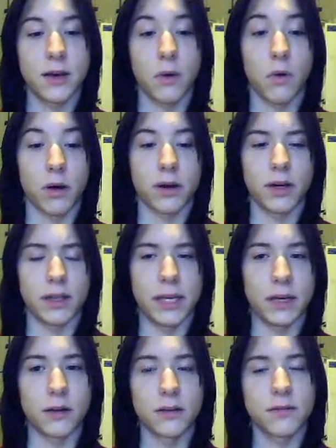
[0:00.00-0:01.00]
or
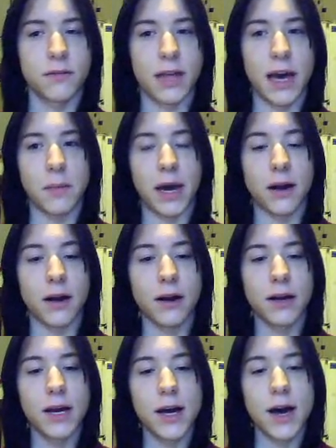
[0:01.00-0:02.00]
illegal for that matter,
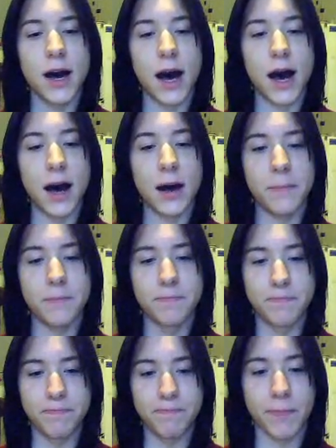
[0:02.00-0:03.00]

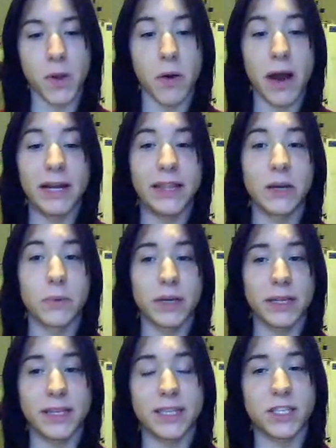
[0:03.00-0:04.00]
or anything
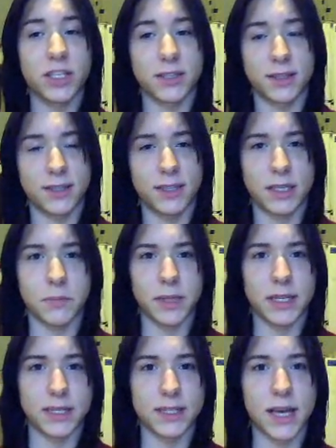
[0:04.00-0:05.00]
really that's just
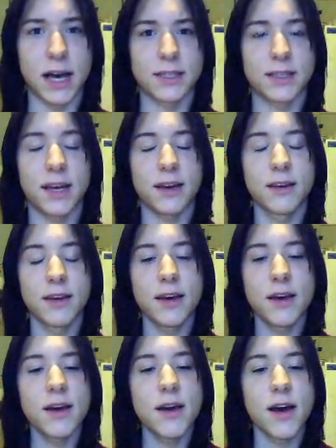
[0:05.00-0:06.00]
simply disgusting.
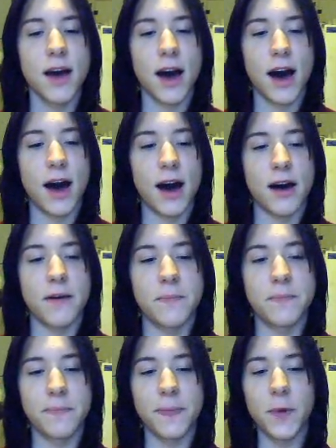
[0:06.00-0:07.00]

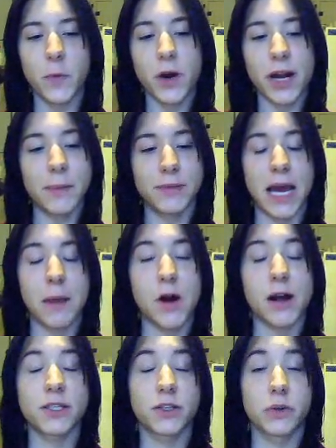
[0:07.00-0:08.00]
The word
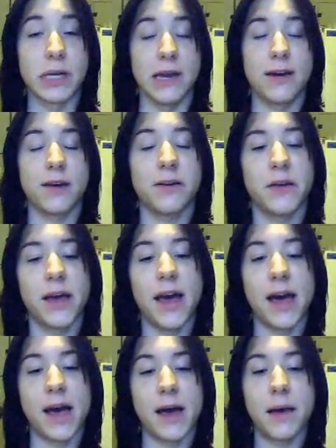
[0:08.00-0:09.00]
Heptameron is Greek,
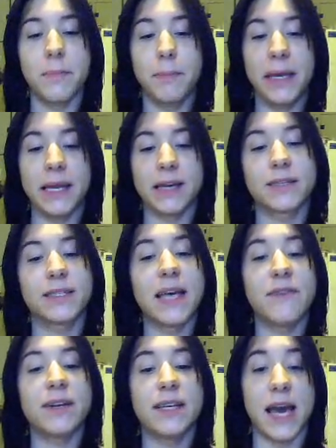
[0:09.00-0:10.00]
and meaning
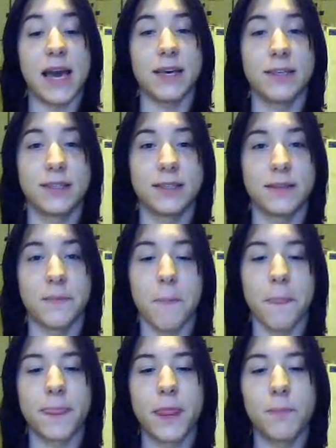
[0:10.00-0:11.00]
7 days.
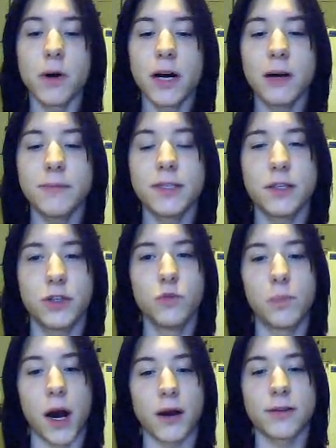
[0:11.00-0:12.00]
The book comes in 2
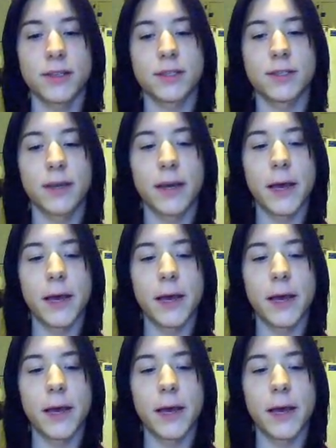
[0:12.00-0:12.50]
parts.